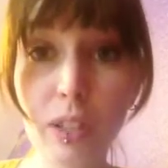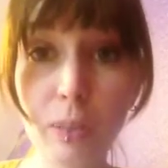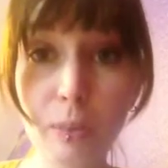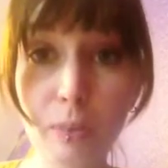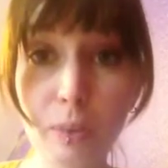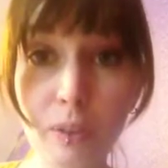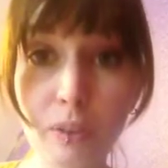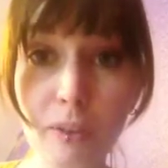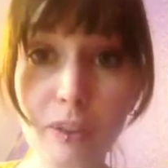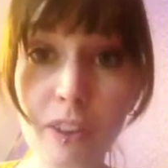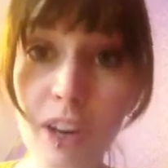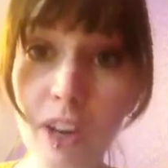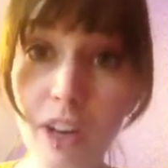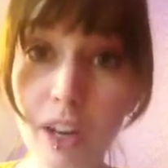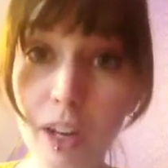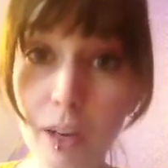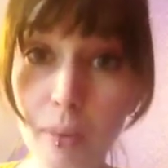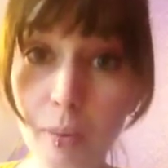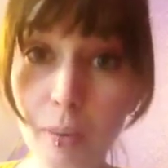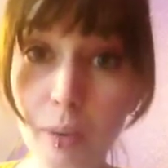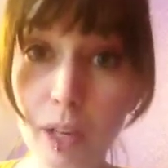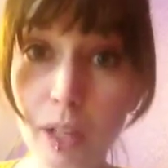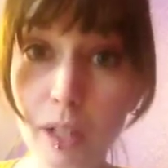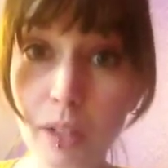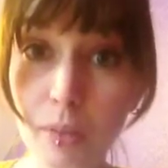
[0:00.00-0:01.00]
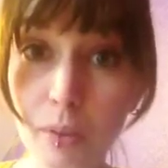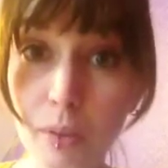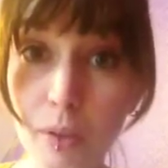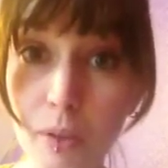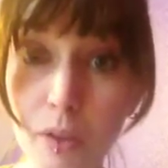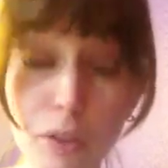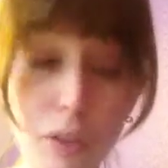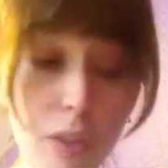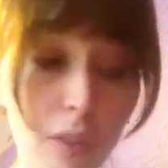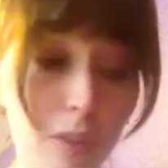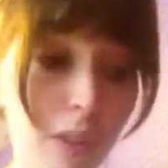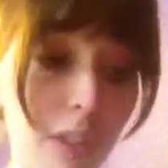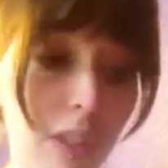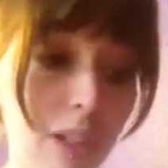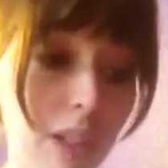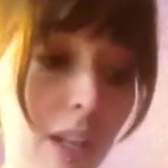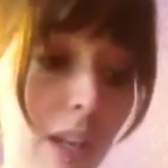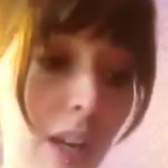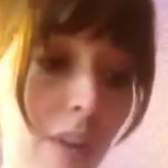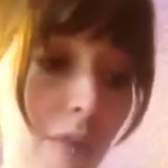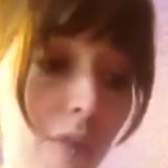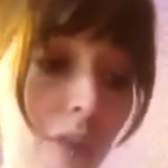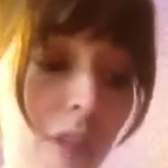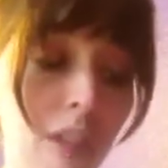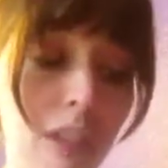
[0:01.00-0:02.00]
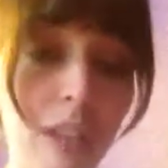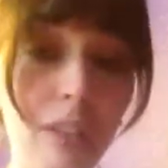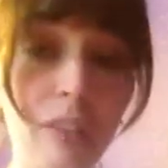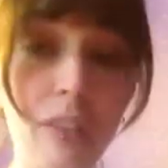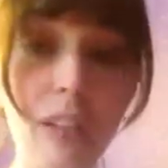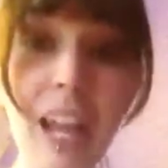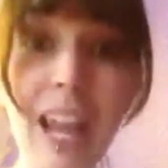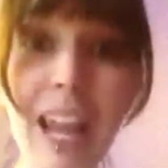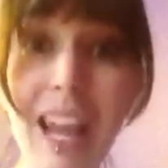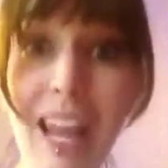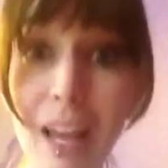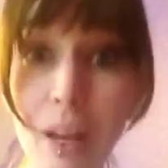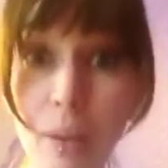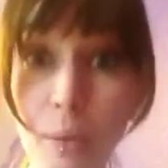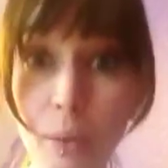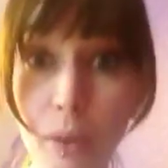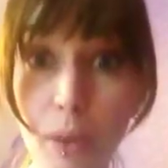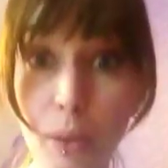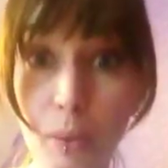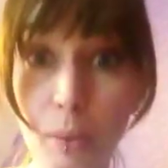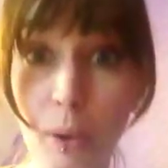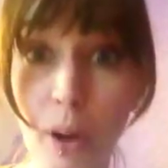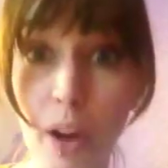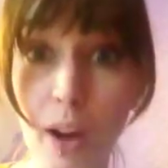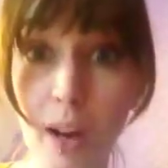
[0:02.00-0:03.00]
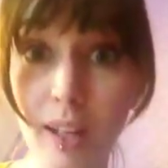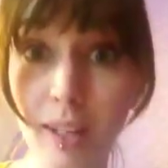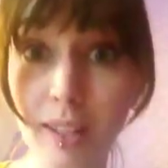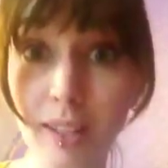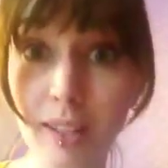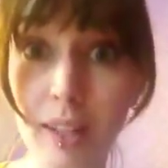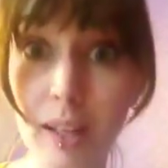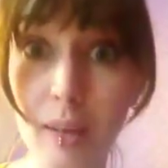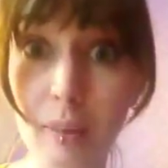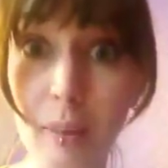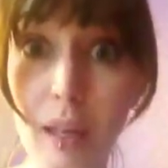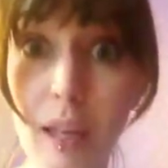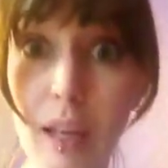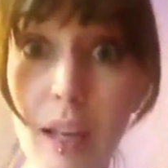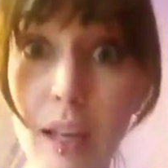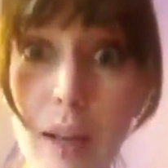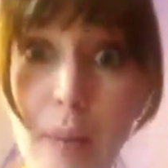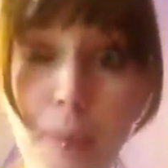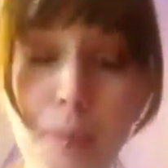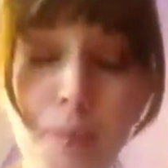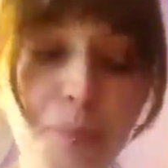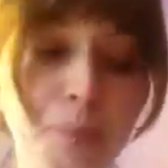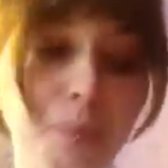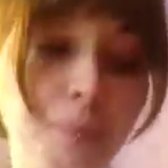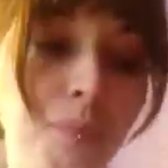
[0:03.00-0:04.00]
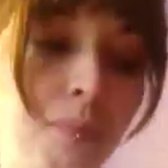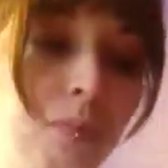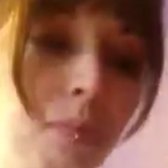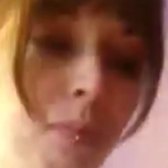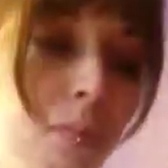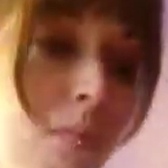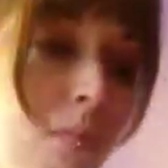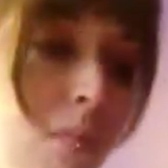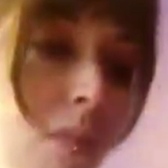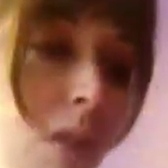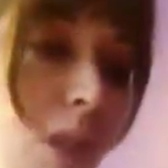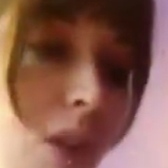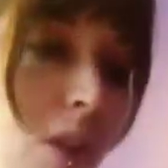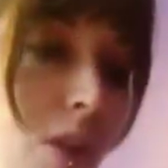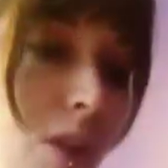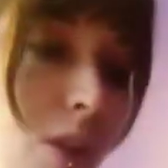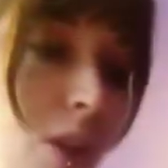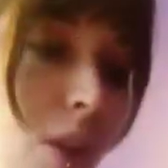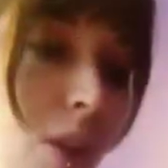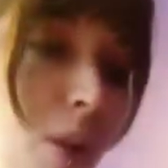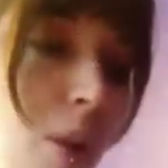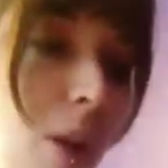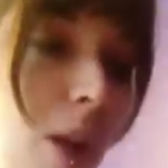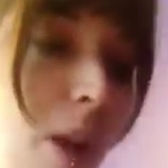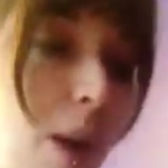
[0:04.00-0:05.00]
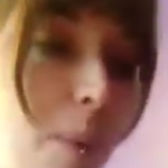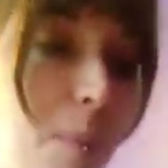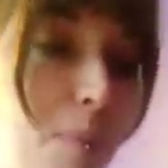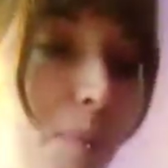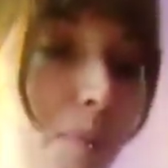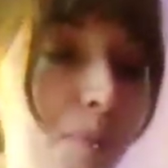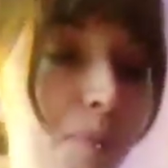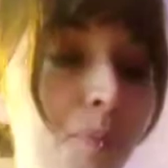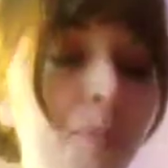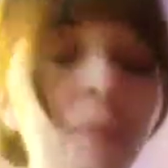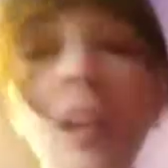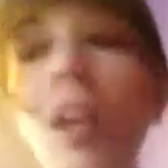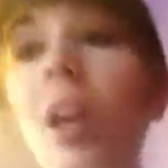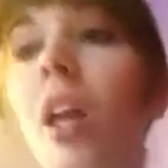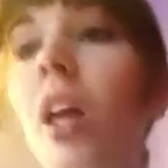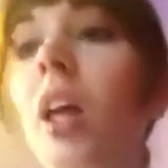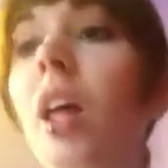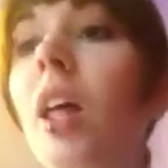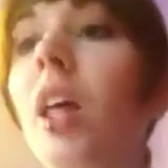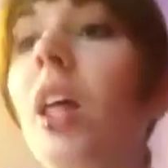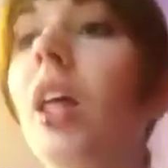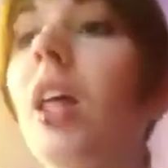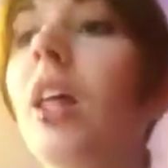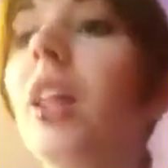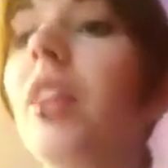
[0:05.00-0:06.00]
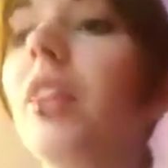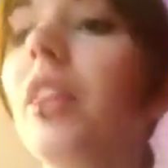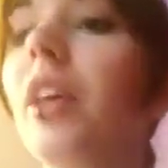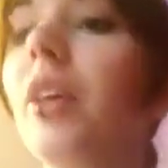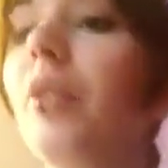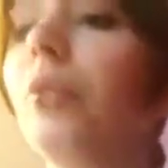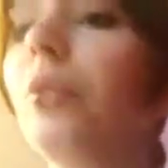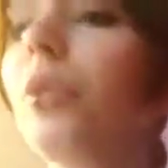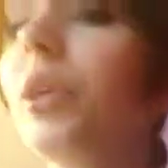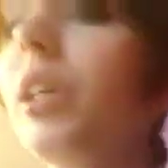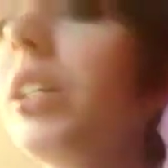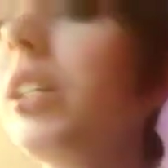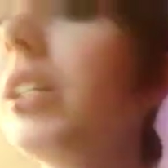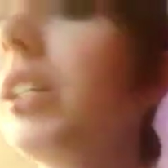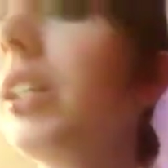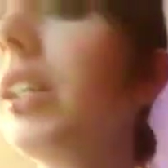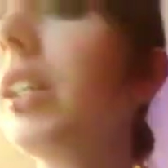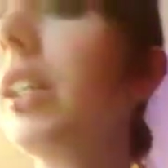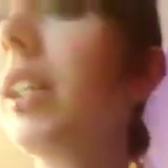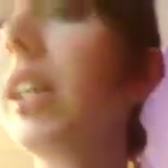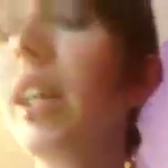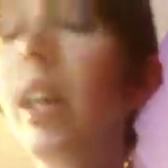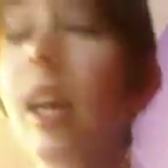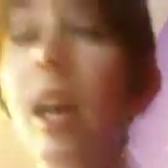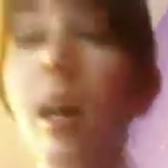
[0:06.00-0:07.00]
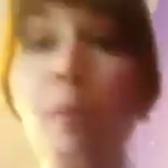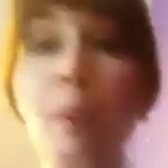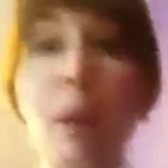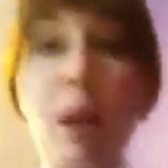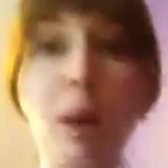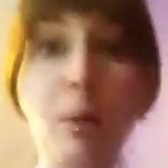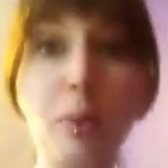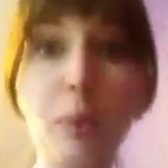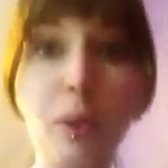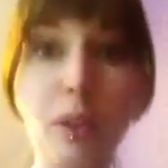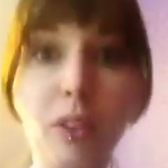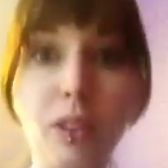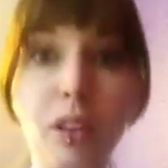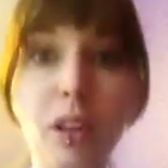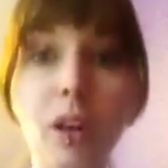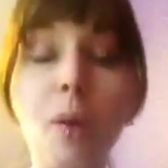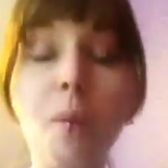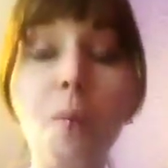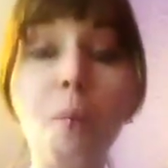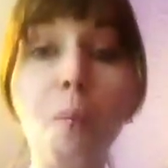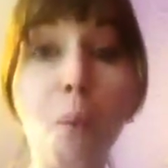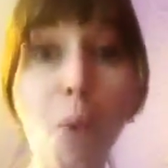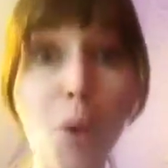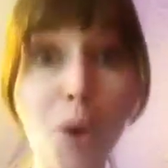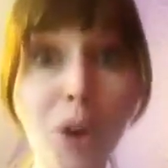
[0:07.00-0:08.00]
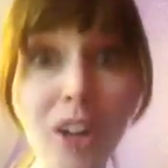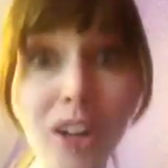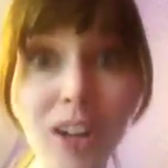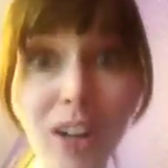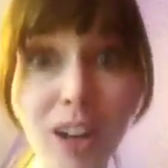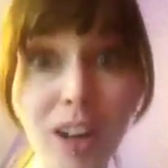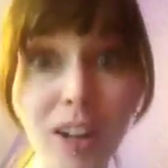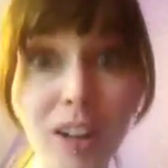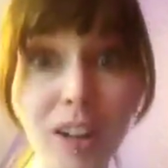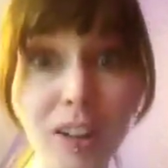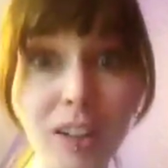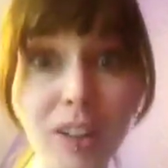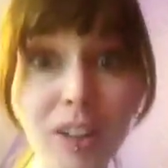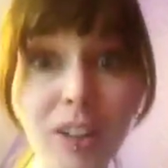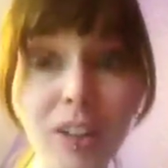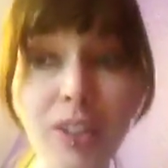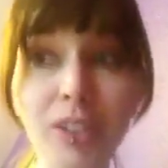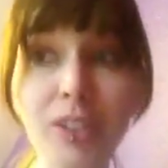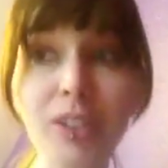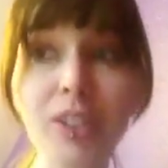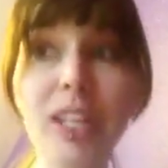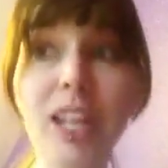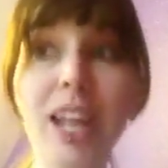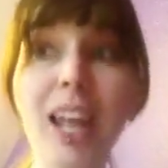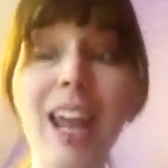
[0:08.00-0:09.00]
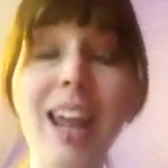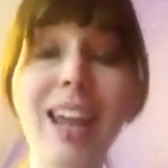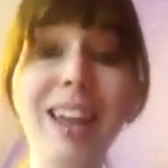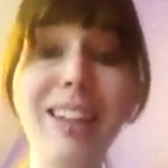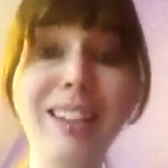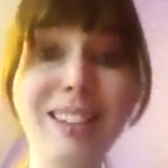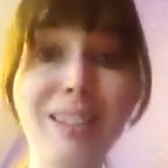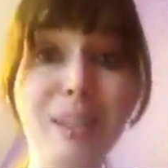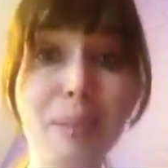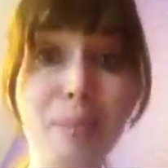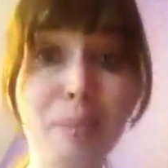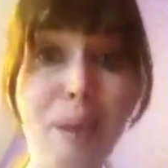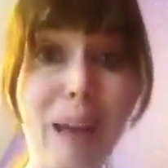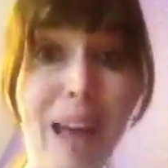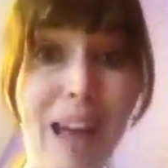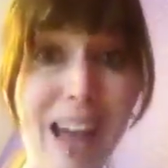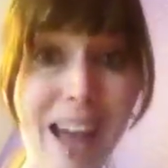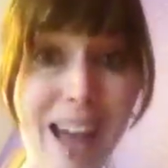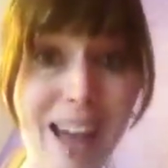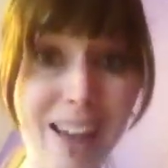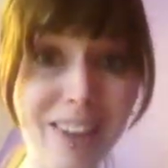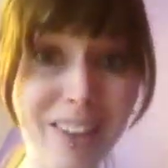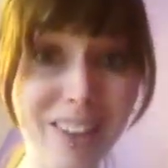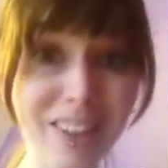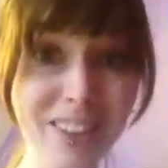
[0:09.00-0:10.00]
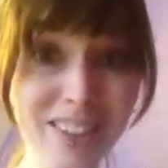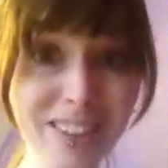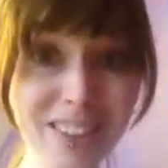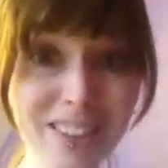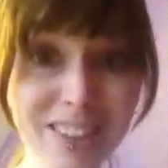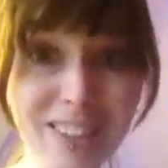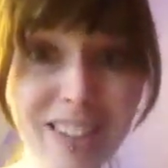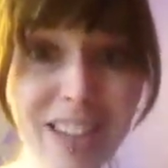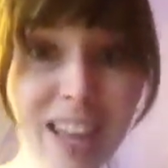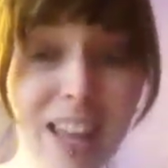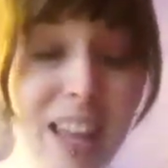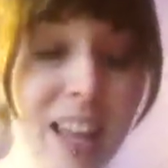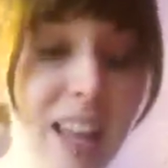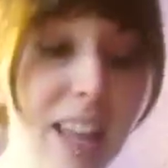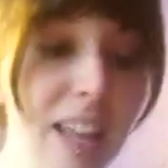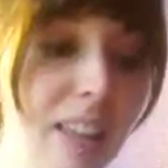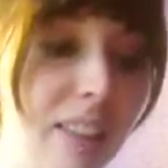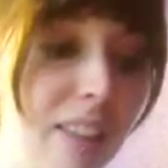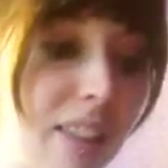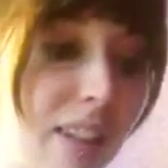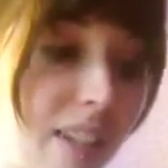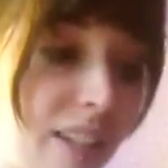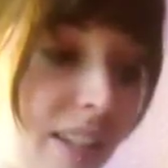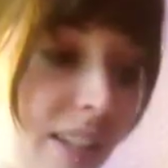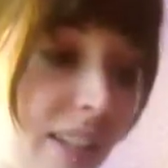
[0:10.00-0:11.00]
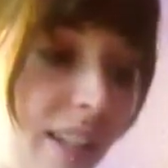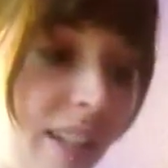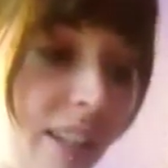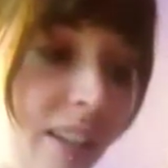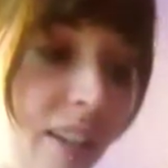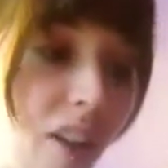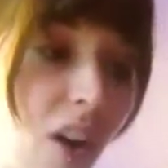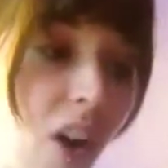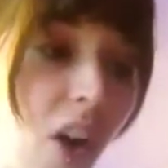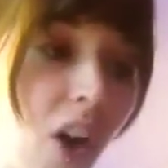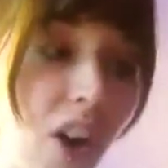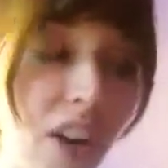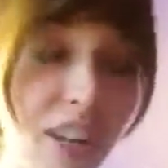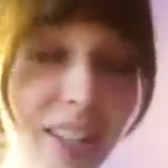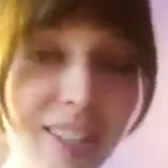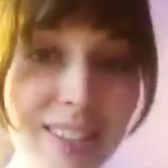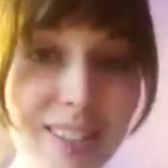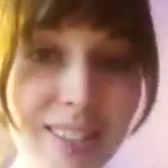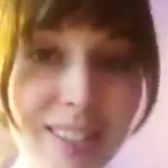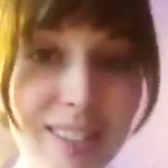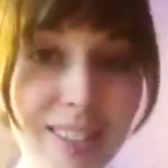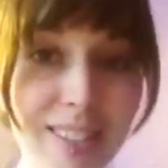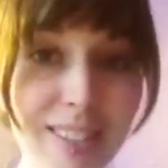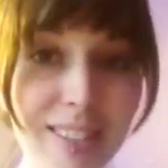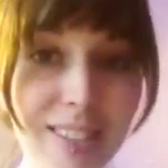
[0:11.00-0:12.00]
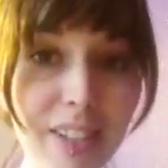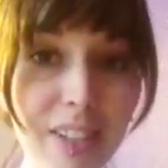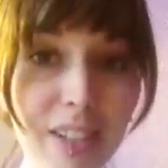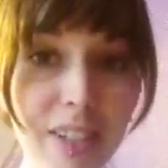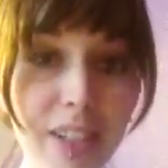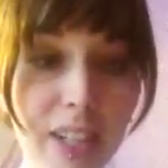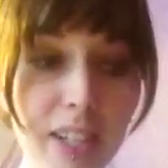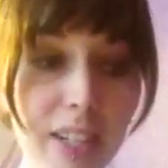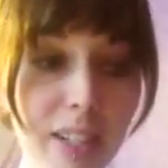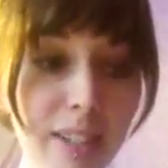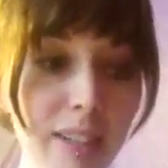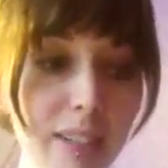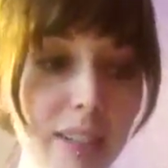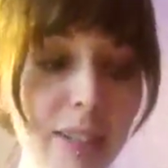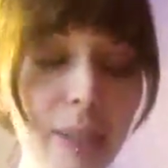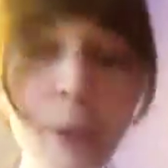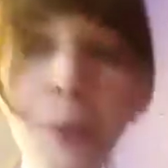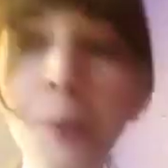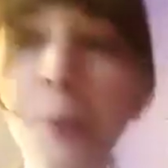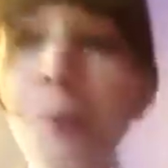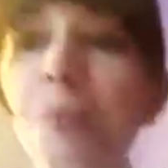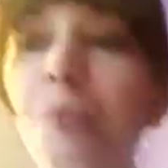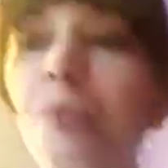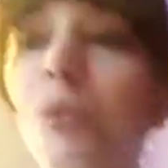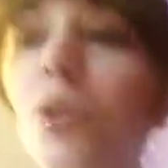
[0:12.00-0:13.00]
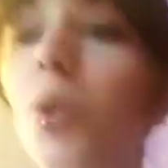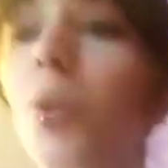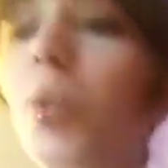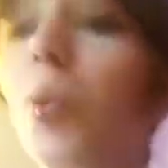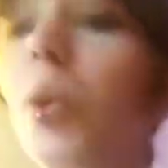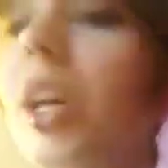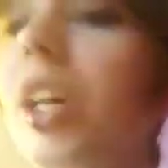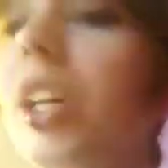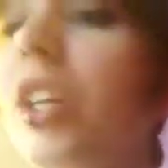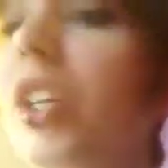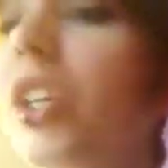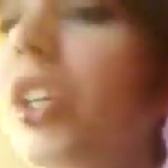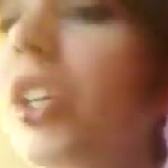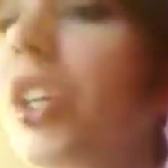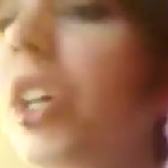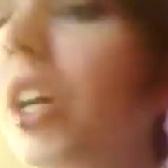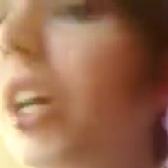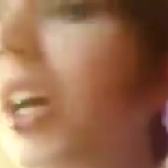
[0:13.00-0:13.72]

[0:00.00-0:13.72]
and been very impressed with the service that I've received and with the products that I'm getting. So they've recently come out with more colors and some patterns. They did an artist series, which